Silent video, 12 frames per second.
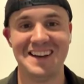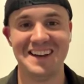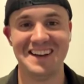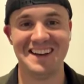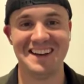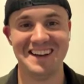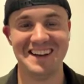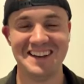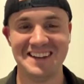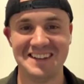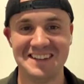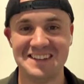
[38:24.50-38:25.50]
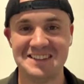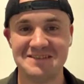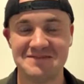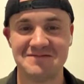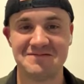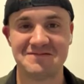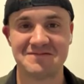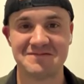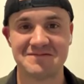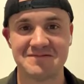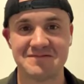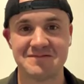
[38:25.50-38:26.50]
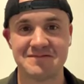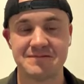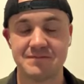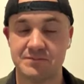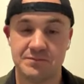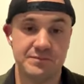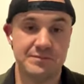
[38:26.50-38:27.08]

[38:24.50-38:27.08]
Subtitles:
(silent)